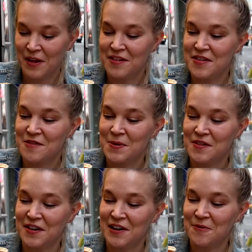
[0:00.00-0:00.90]
So this
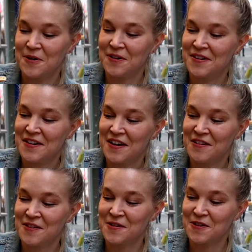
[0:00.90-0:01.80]
particular one
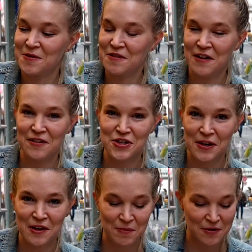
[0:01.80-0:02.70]
is cooked with feta
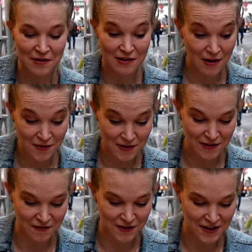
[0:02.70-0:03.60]
cheese, but there's loads of
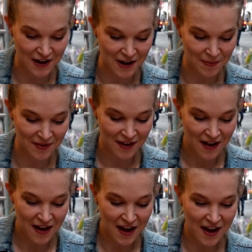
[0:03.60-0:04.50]
different types,
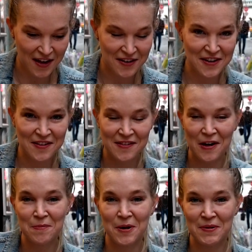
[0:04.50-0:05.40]
and it's
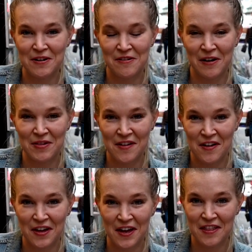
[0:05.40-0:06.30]
so popular around
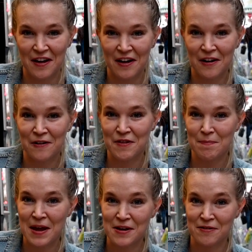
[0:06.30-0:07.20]
Turkey that a lot of the
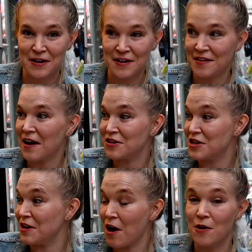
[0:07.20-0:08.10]
bakeries
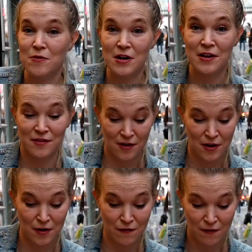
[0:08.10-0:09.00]
actually only
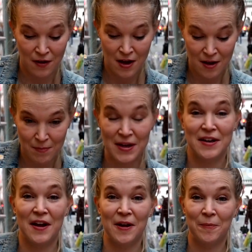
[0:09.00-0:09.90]
serve
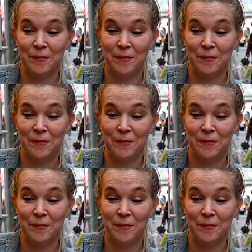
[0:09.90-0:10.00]
pide,